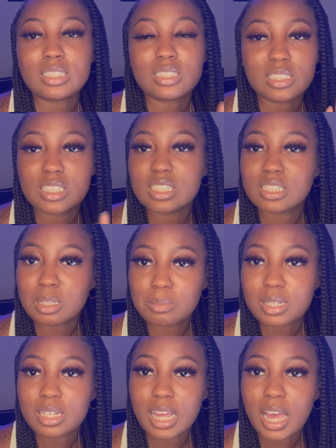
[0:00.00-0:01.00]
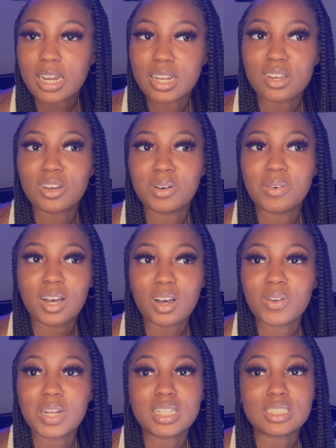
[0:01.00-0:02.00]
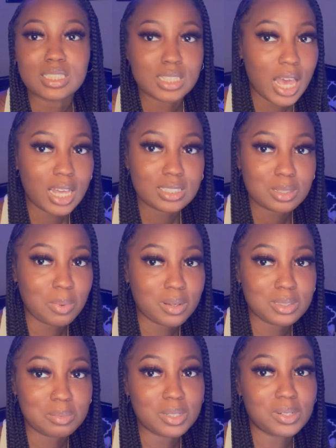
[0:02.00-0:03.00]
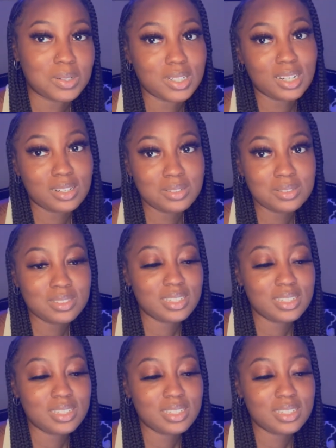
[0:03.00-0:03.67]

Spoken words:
it's something down there going on that's not supposed to be going on.